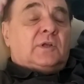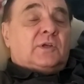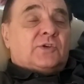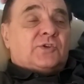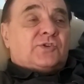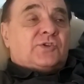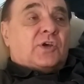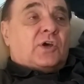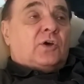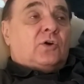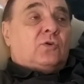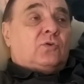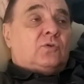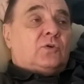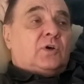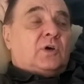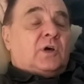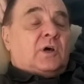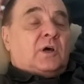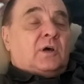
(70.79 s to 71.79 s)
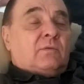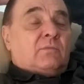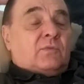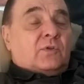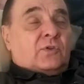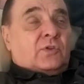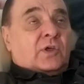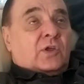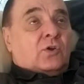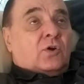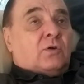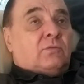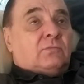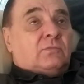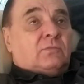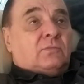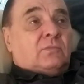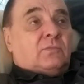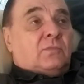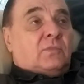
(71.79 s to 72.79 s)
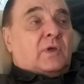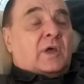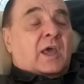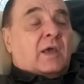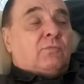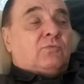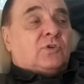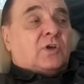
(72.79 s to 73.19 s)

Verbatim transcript: So um, they're not able